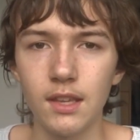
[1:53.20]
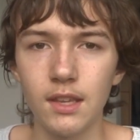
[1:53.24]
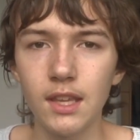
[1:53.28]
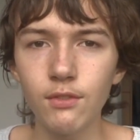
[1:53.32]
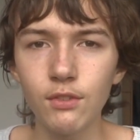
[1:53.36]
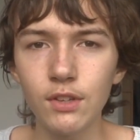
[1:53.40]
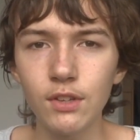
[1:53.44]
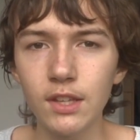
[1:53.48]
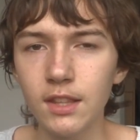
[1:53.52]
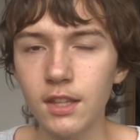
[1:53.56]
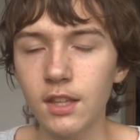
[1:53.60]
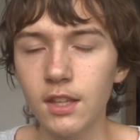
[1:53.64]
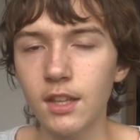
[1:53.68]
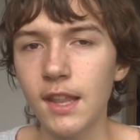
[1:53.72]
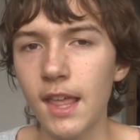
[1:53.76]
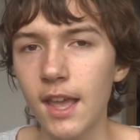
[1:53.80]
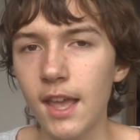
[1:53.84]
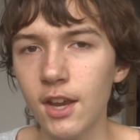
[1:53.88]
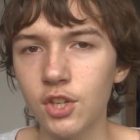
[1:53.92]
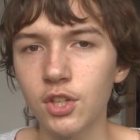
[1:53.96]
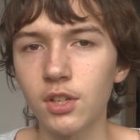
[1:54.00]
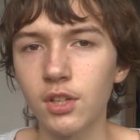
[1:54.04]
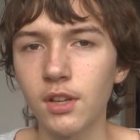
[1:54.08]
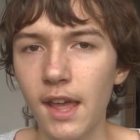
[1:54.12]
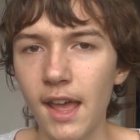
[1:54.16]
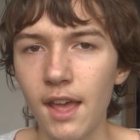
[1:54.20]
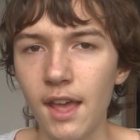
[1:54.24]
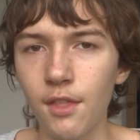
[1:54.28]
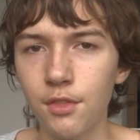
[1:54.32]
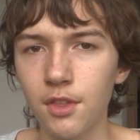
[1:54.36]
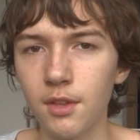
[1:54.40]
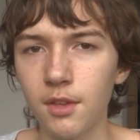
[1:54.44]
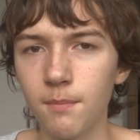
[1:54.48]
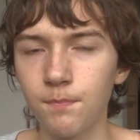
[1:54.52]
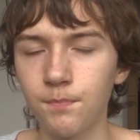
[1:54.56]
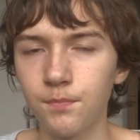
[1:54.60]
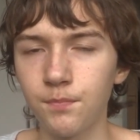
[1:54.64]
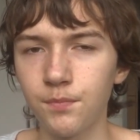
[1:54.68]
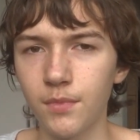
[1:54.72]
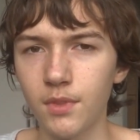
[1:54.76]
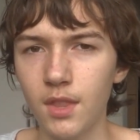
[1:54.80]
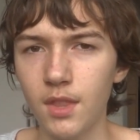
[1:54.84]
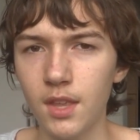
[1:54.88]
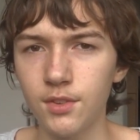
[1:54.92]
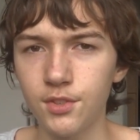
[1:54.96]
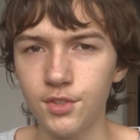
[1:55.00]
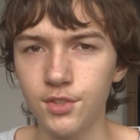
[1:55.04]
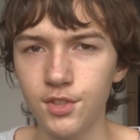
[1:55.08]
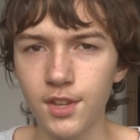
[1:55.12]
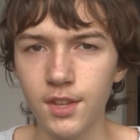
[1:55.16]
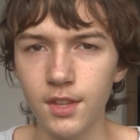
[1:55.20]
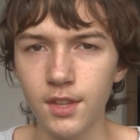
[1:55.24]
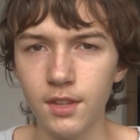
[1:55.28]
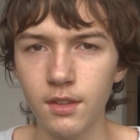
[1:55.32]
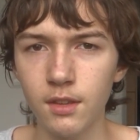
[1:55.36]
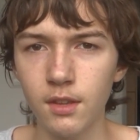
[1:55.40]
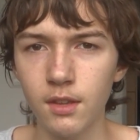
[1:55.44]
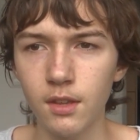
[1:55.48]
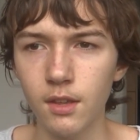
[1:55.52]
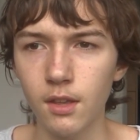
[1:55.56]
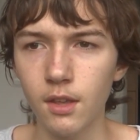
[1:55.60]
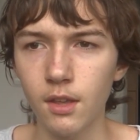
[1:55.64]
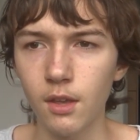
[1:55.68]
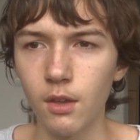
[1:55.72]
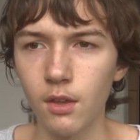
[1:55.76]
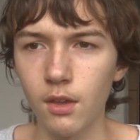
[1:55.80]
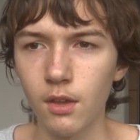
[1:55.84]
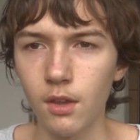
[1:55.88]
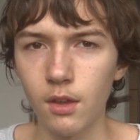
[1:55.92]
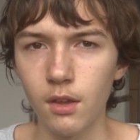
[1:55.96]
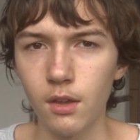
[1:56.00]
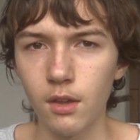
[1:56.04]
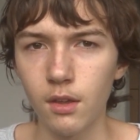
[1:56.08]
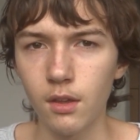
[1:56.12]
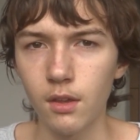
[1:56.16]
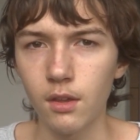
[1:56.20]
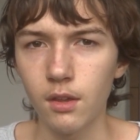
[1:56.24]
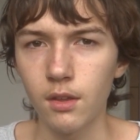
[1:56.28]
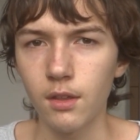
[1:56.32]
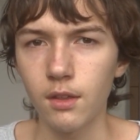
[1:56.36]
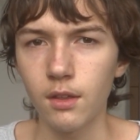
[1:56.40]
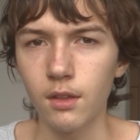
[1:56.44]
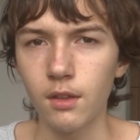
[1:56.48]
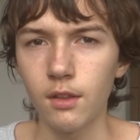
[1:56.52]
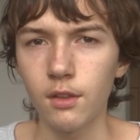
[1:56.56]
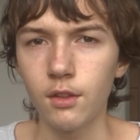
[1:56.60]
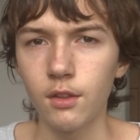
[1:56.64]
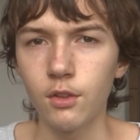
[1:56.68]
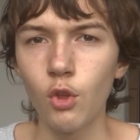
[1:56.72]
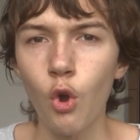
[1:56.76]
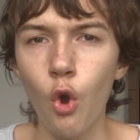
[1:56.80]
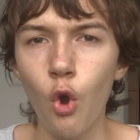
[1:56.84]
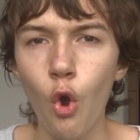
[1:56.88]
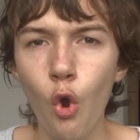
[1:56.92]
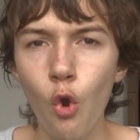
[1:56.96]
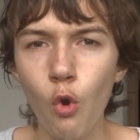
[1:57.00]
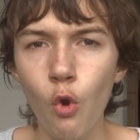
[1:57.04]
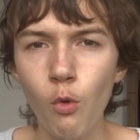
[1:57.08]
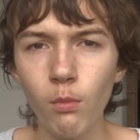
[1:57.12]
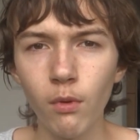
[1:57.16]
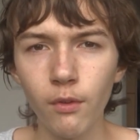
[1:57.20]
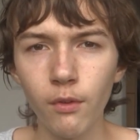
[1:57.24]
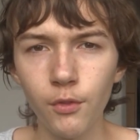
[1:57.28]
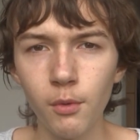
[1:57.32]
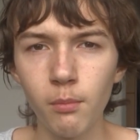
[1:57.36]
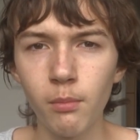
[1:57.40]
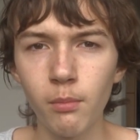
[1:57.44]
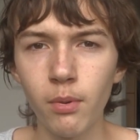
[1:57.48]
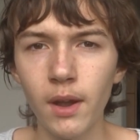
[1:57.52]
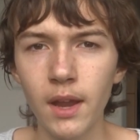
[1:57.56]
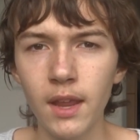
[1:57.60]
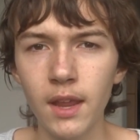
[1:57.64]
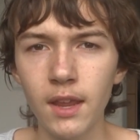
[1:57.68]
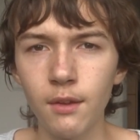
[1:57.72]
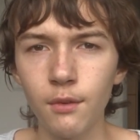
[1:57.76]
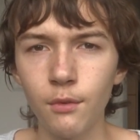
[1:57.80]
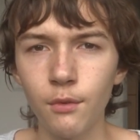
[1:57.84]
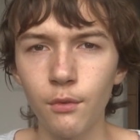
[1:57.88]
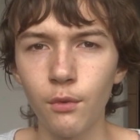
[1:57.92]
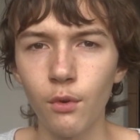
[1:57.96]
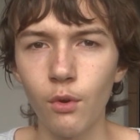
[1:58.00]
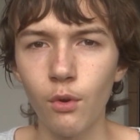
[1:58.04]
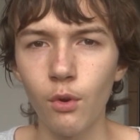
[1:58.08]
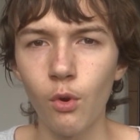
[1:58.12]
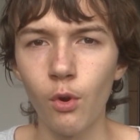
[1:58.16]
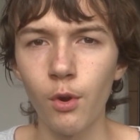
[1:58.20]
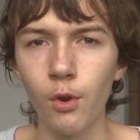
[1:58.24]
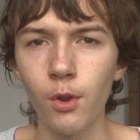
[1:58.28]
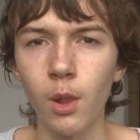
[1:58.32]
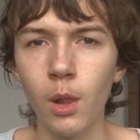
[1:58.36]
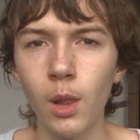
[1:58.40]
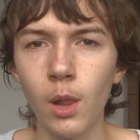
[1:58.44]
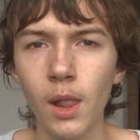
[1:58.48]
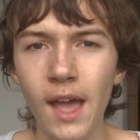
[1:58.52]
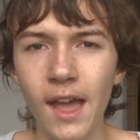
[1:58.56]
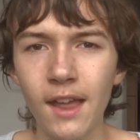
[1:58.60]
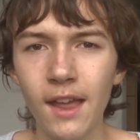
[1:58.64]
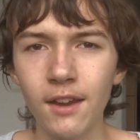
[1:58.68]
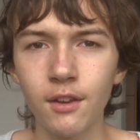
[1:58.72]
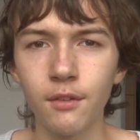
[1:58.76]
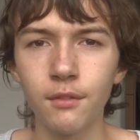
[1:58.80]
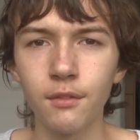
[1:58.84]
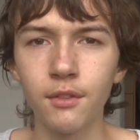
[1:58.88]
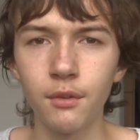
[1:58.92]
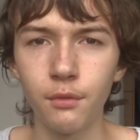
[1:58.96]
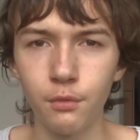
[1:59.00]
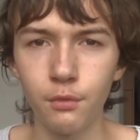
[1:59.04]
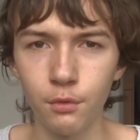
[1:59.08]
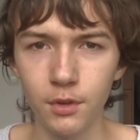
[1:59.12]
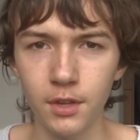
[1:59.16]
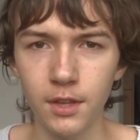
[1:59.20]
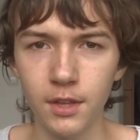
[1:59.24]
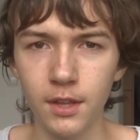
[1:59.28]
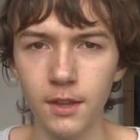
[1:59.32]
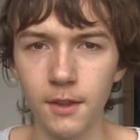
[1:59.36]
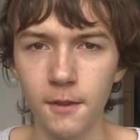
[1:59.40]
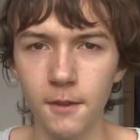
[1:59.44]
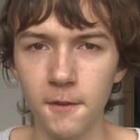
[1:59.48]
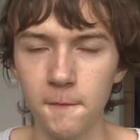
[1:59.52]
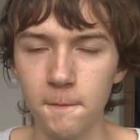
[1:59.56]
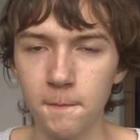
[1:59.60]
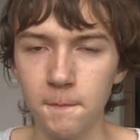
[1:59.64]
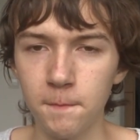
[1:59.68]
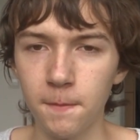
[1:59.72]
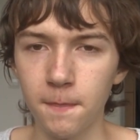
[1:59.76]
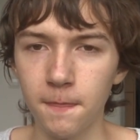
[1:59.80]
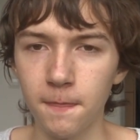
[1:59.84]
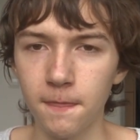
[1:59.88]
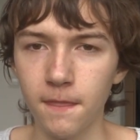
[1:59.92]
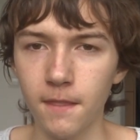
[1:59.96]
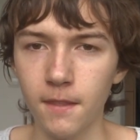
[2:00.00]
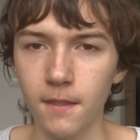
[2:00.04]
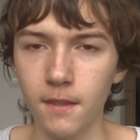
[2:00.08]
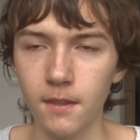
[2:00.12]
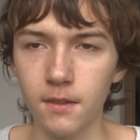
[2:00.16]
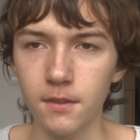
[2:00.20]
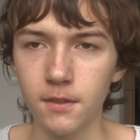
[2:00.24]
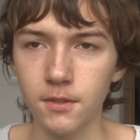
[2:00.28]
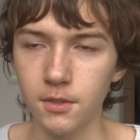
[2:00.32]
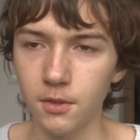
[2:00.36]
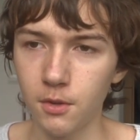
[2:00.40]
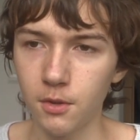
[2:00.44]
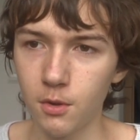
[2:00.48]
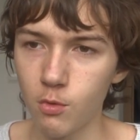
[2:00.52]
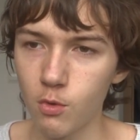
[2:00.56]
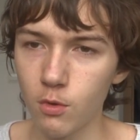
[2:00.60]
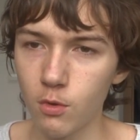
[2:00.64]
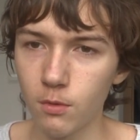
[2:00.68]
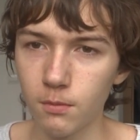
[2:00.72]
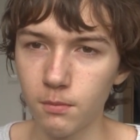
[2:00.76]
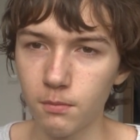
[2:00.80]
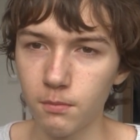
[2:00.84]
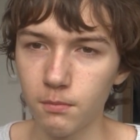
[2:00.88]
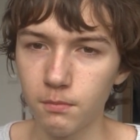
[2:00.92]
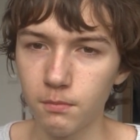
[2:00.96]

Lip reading: even in the national anthem, they sing the home of the brave, or the land of the free. So,